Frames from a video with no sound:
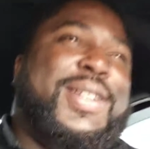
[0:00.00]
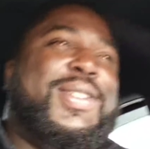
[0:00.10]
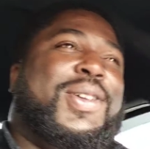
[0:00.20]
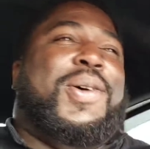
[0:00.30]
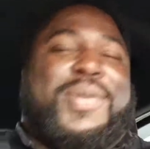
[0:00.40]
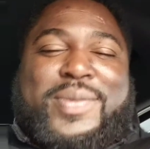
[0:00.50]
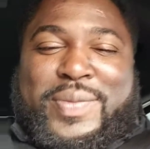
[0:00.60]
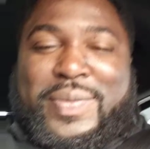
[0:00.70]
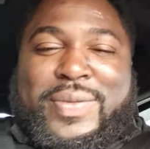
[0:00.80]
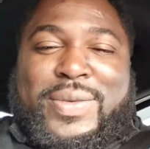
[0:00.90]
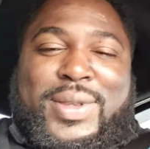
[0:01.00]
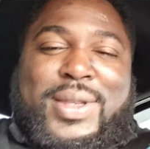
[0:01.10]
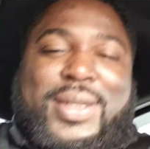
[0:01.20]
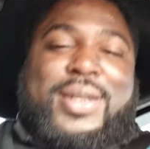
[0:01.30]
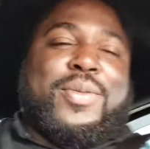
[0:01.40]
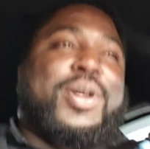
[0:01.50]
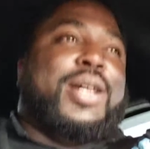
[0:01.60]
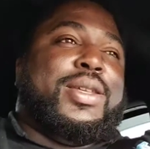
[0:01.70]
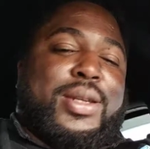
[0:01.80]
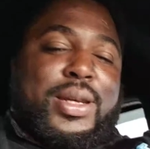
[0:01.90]
So, but
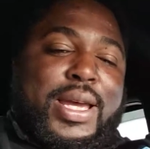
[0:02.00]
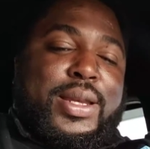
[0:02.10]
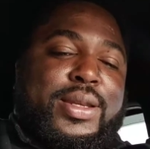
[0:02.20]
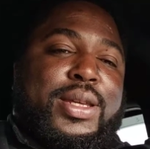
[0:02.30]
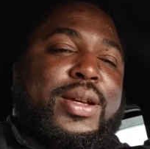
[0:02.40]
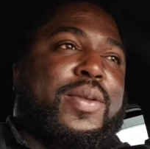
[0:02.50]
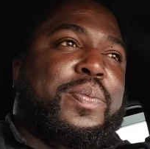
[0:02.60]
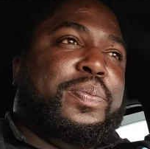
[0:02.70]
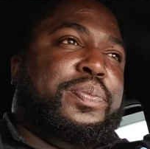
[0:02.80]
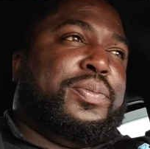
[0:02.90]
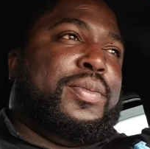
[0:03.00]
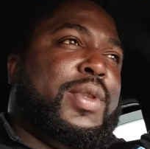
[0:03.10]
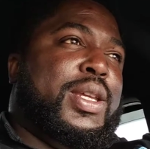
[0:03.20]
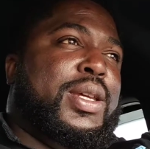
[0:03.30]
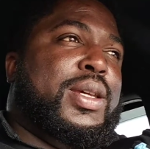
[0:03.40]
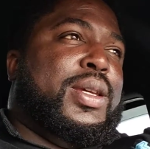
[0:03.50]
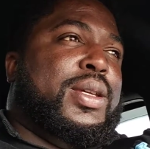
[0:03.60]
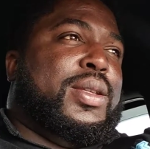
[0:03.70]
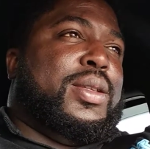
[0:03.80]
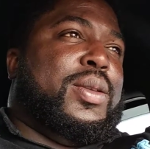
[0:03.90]
other than that, oh,
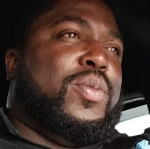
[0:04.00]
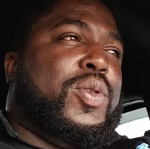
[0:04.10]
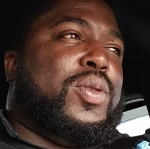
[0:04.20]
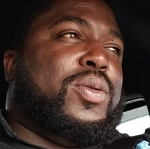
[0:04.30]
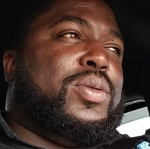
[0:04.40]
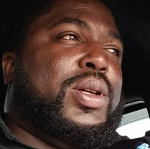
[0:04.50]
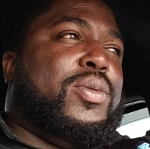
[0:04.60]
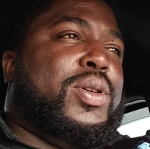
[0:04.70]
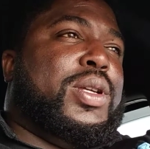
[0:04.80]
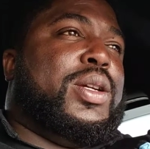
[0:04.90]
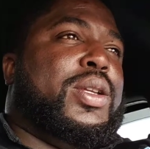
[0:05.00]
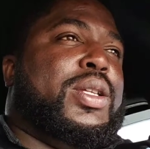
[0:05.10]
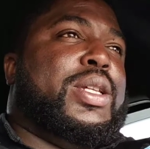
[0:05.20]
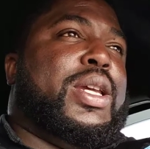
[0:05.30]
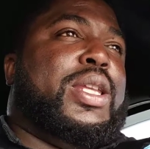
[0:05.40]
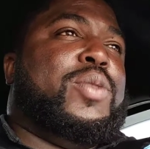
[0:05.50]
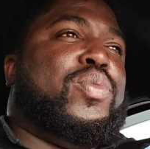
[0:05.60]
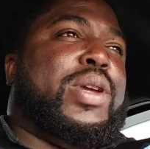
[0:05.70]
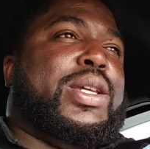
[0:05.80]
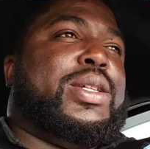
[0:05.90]
okay, well there it is. Yeah, these
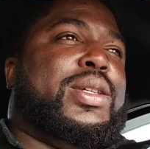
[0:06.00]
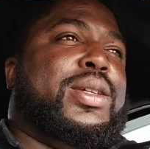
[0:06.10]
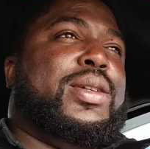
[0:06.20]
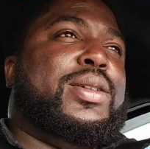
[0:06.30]
brakes.